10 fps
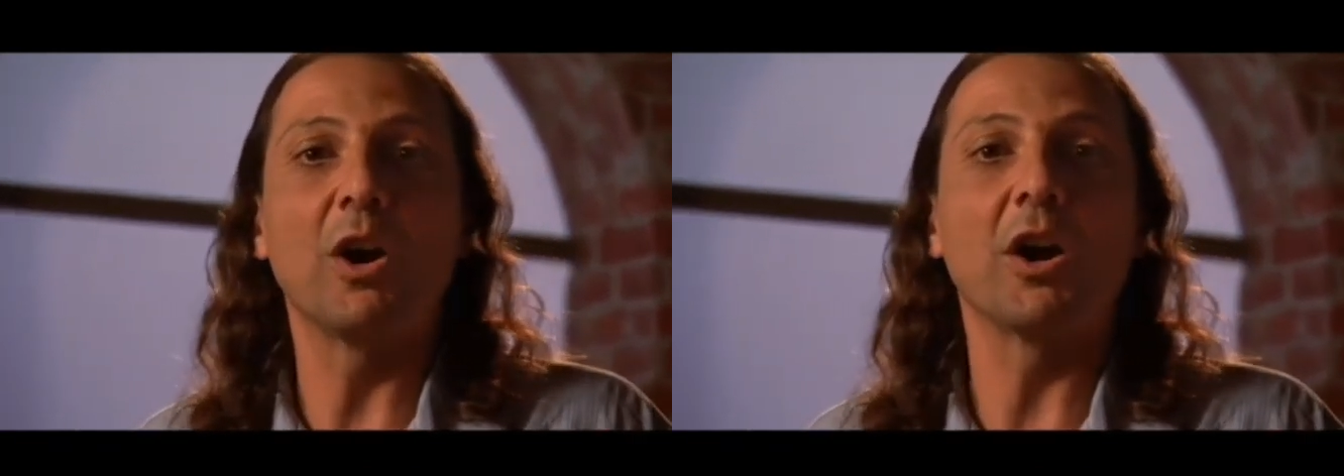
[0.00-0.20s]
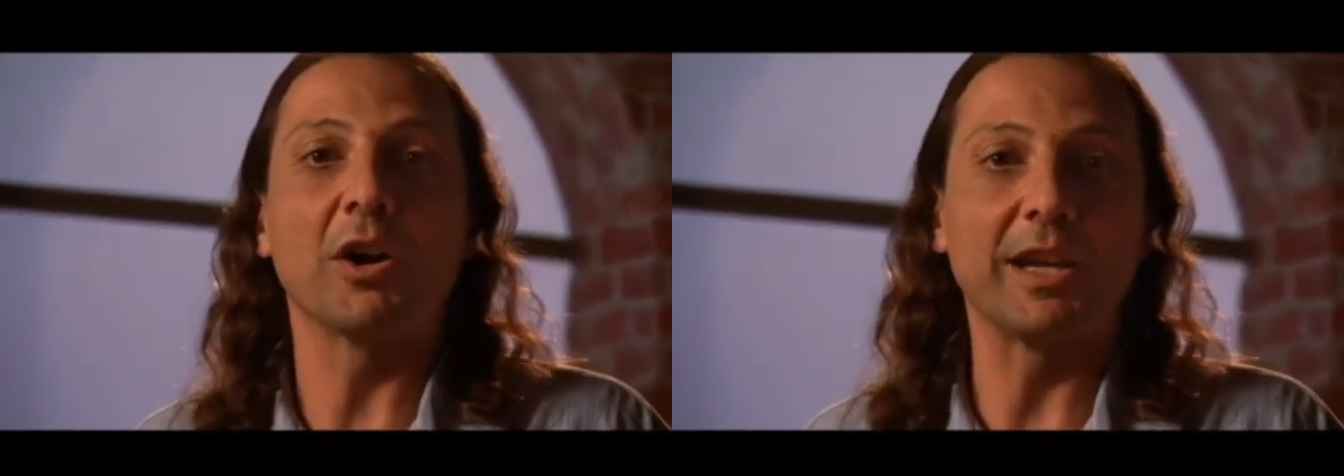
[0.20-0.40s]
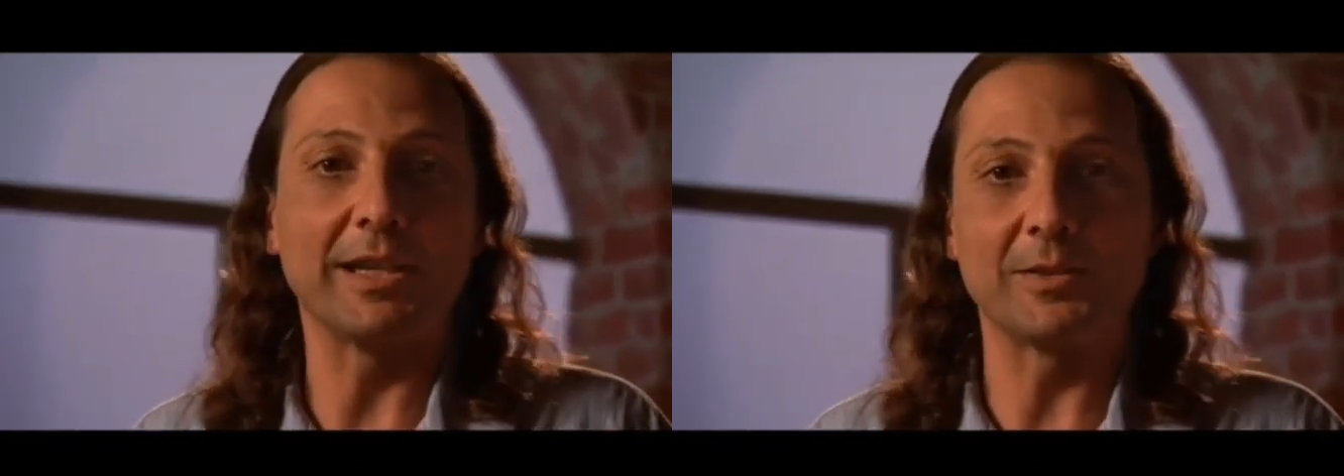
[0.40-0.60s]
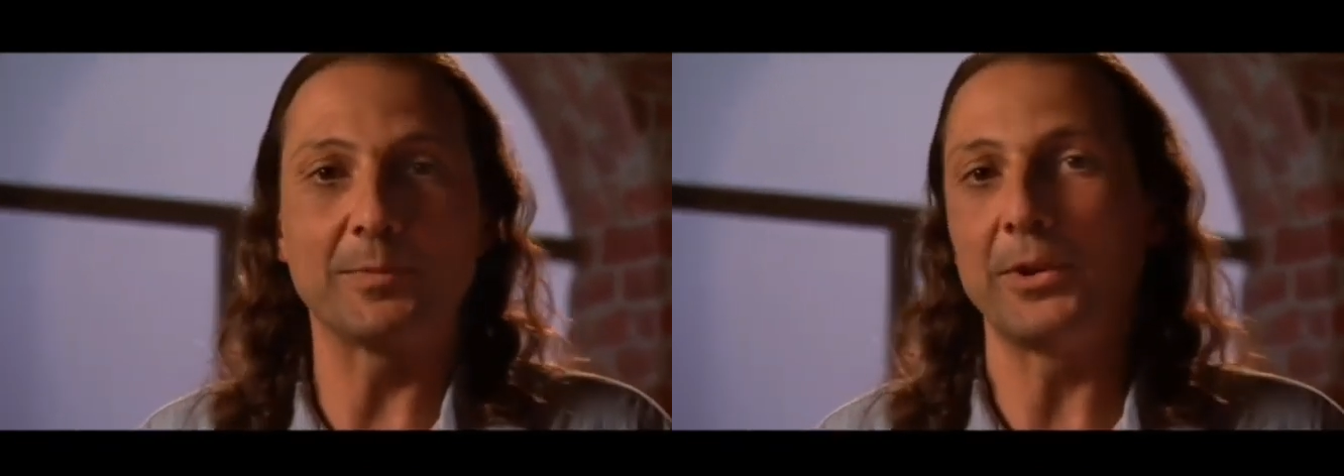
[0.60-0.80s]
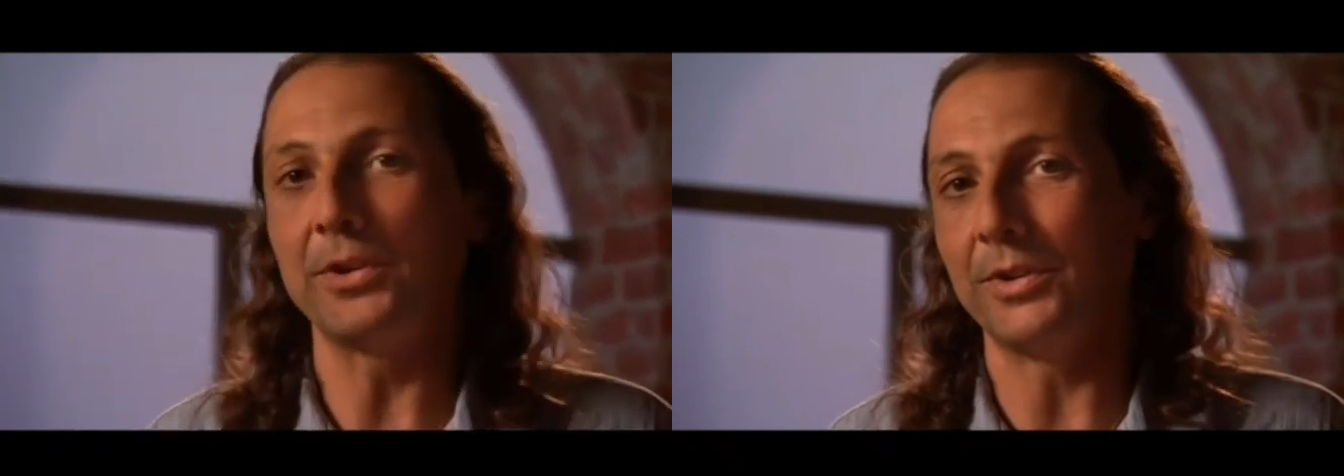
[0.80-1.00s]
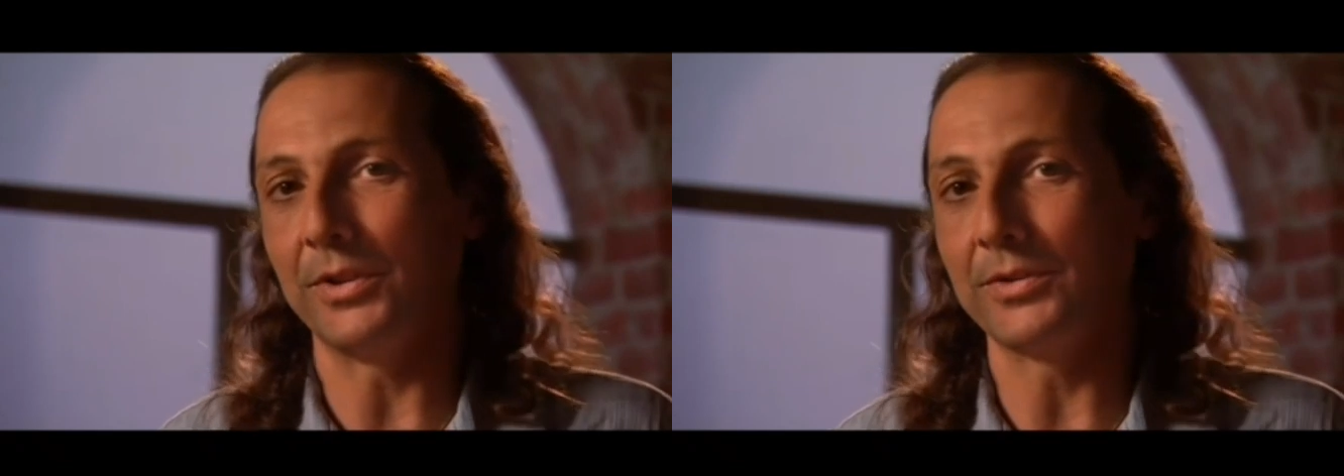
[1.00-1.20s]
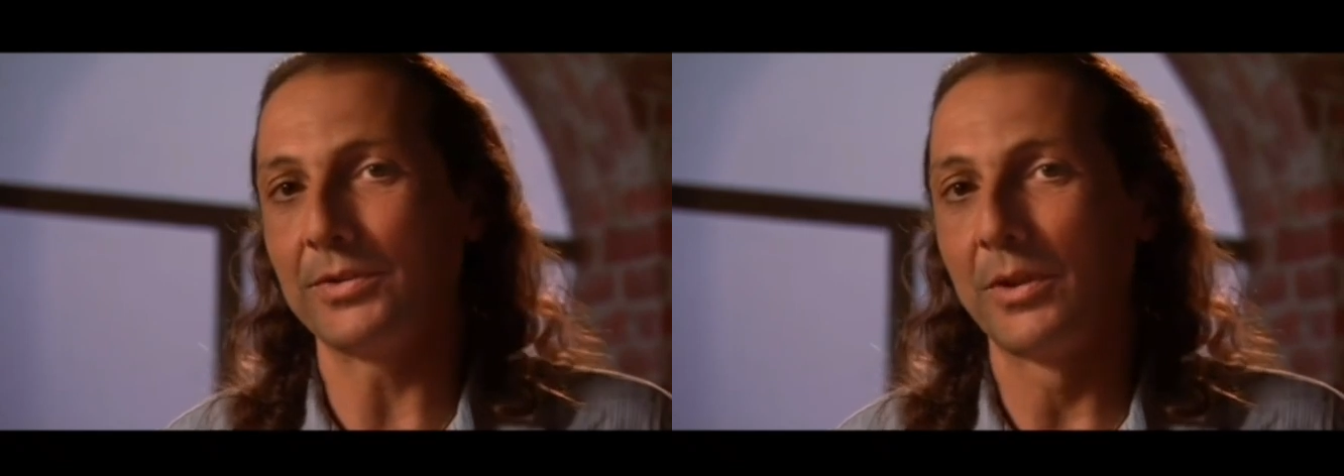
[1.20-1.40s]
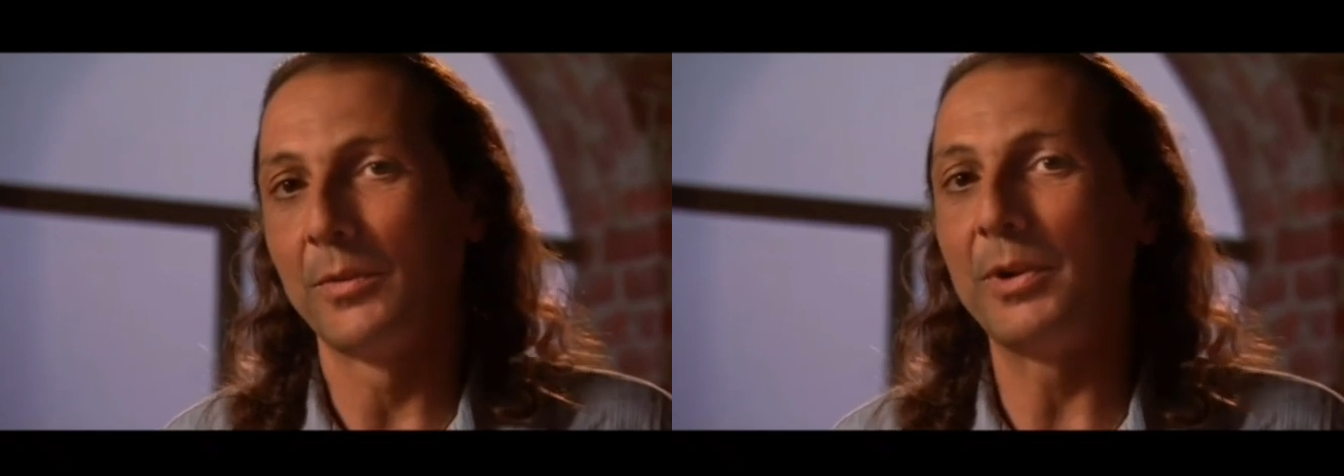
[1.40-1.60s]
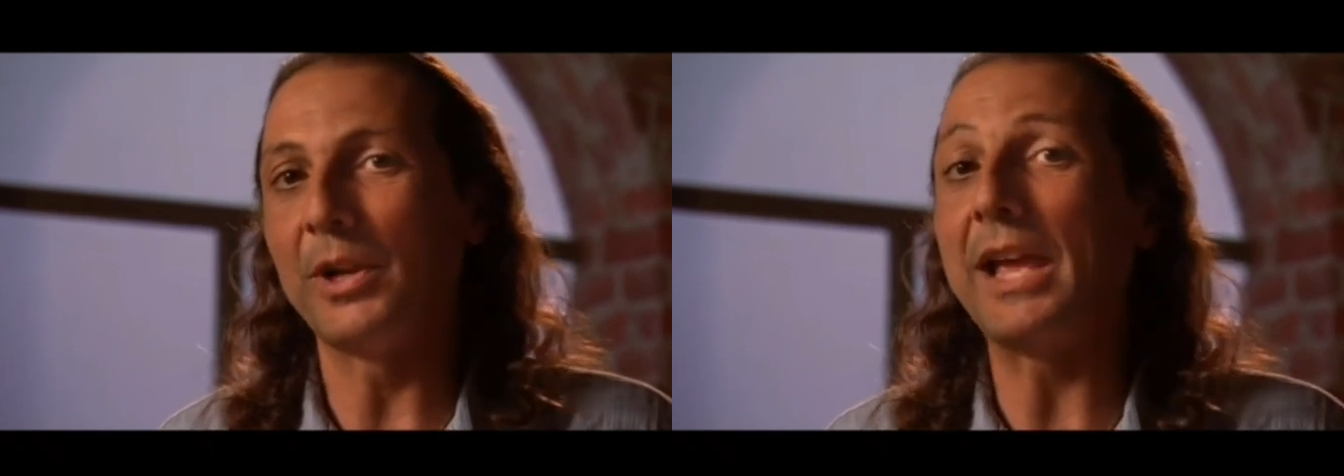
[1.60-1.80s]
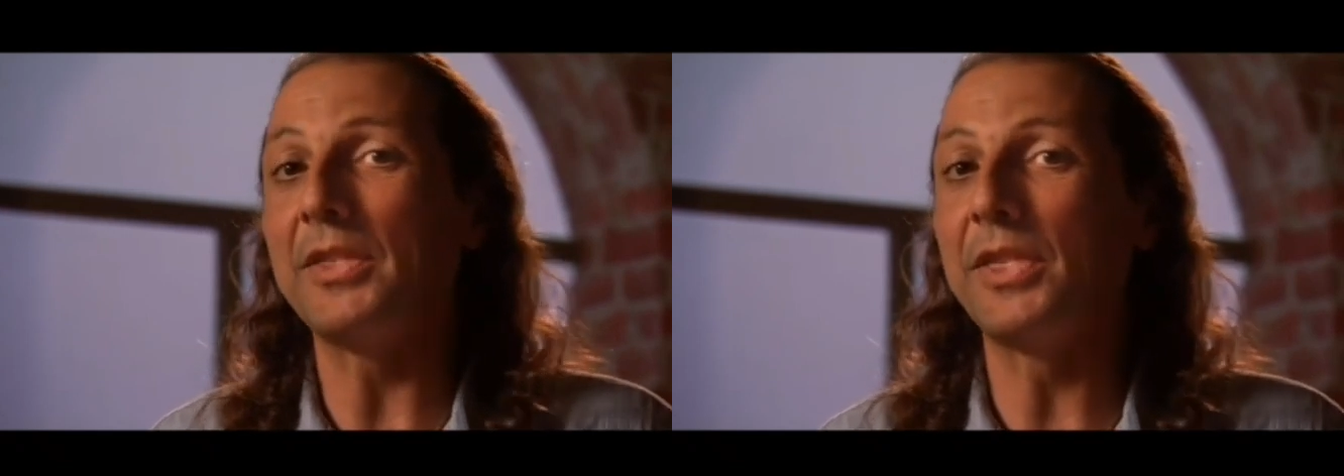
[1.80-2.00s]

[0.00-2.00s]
to our experience.